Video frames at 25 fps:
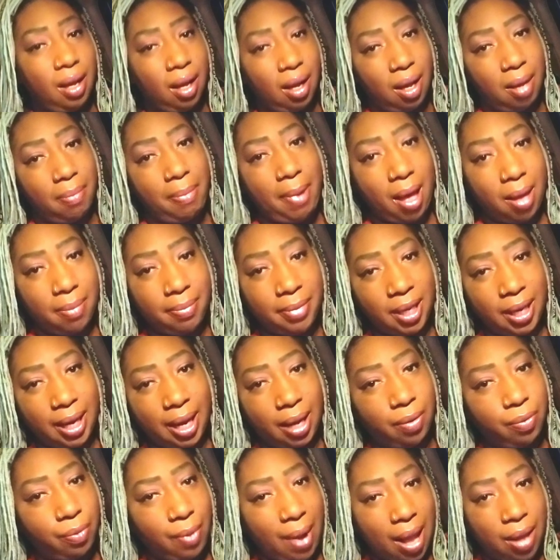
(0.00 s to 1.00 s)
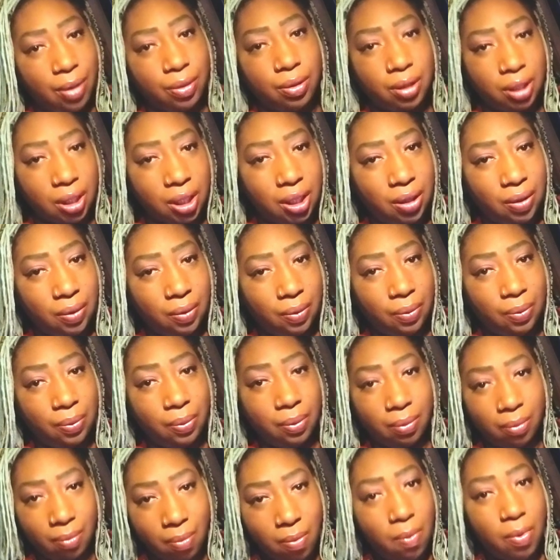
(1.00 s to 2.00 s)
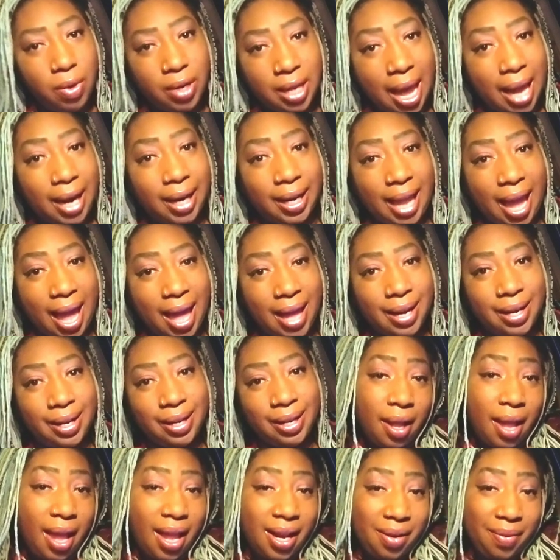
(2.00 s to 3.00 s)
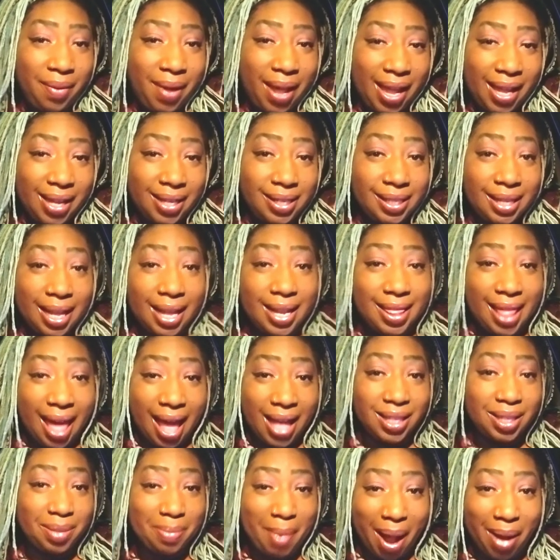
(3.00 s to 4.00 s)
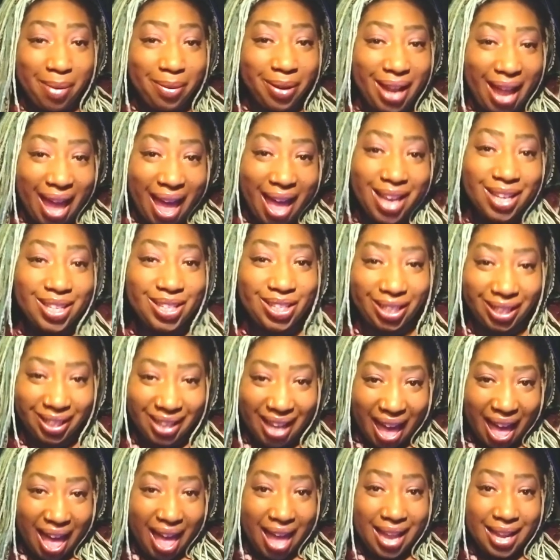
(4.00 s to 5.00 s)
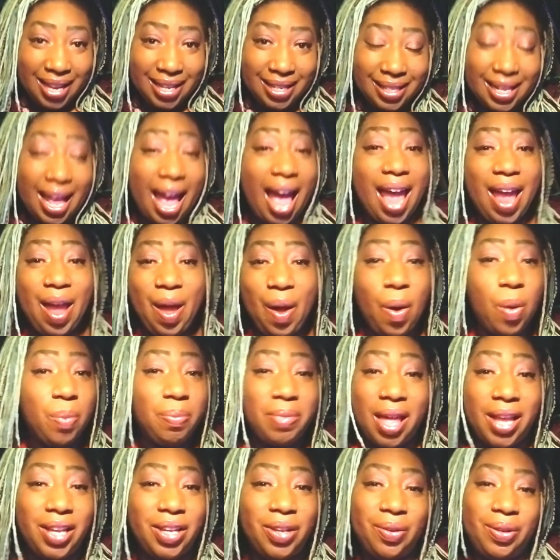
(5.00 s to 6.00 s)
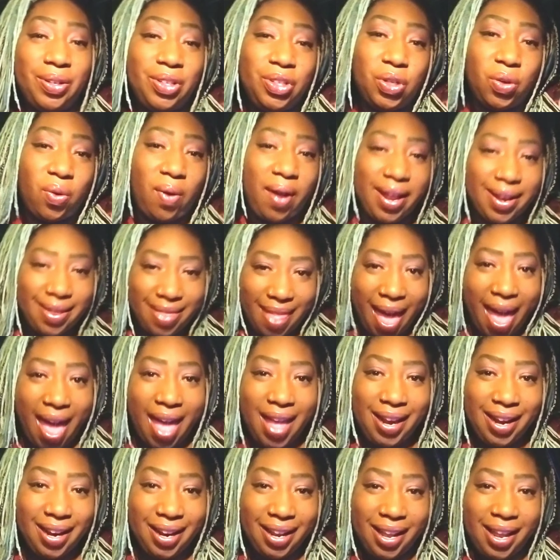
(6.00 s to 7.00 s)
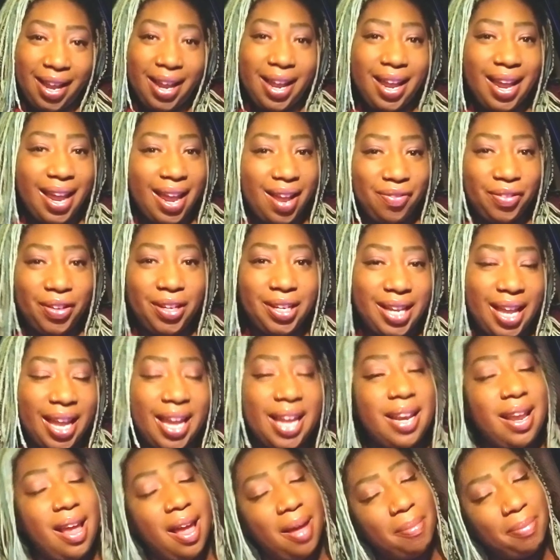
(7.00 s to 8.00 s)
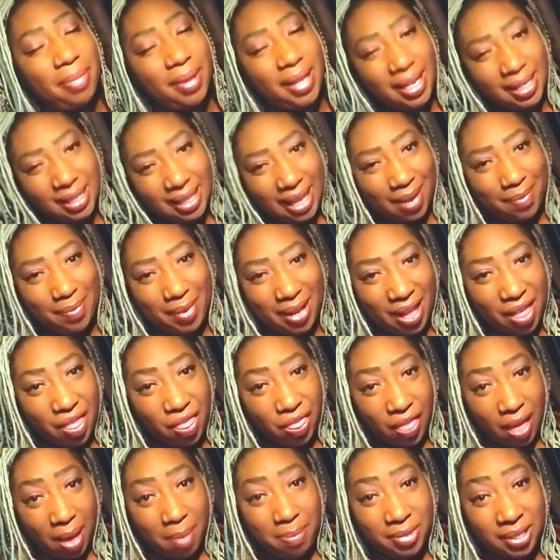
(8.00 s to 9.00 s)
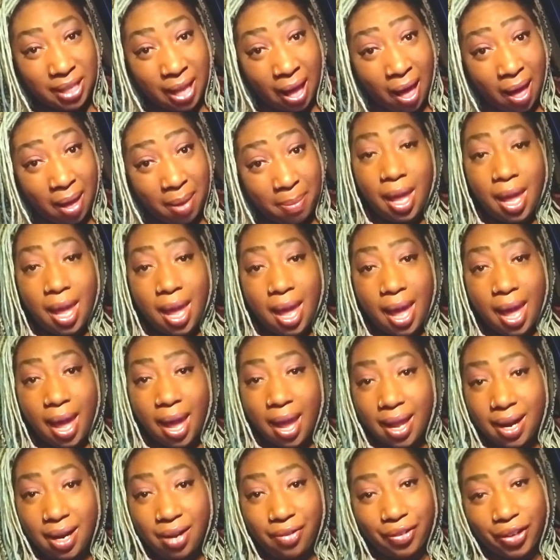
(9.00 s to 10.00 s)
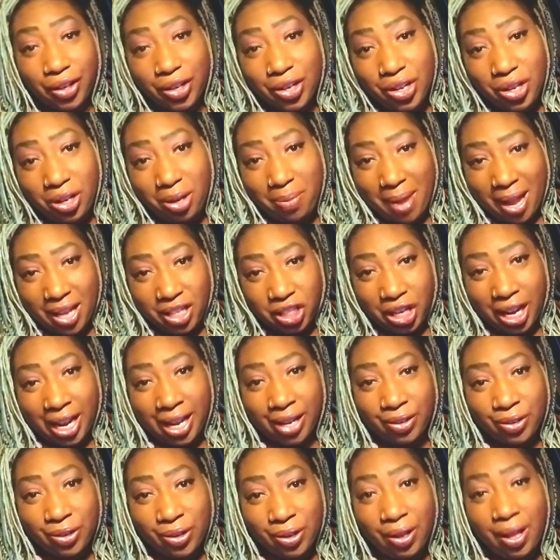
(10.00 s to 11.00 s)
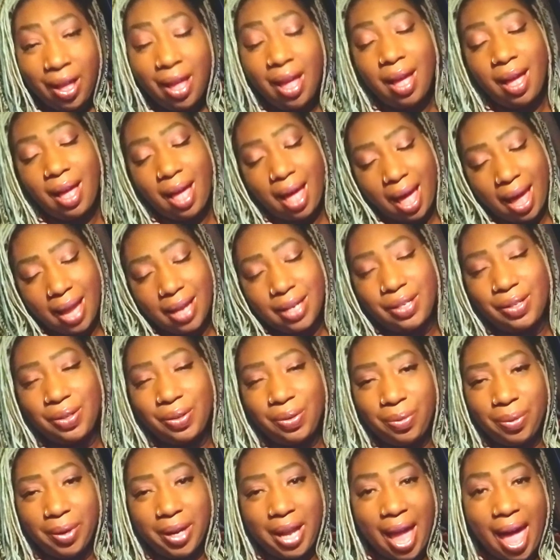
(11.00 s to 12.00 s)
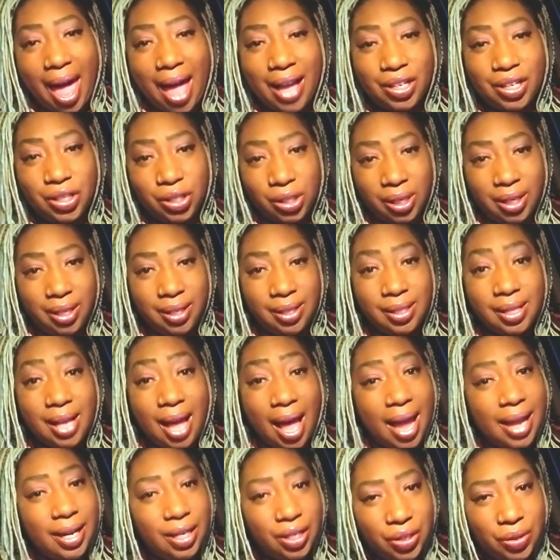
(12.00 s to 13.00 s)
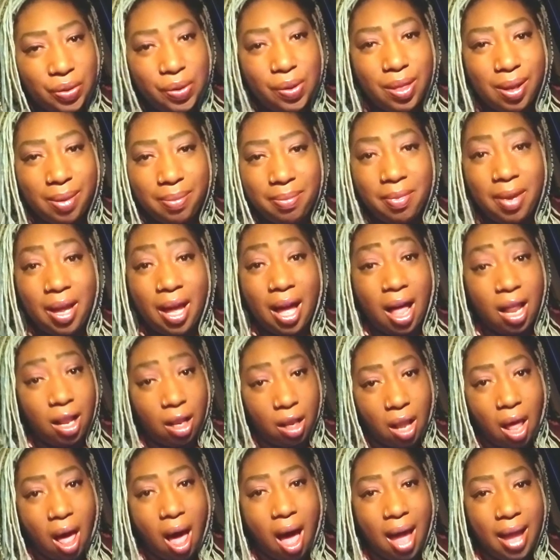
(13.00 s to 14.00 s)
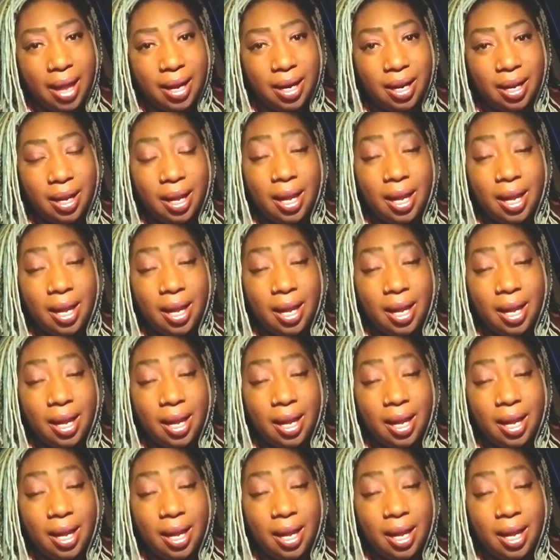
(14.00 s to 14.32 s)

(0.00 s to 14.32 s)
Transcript: about me getting around to you yet again. Anyways, that's my reaction, guys. I hope that you enjoyed that. If you did, please give me a thumbs up. And if you're new to my channel, I do reactions. I do them a lot.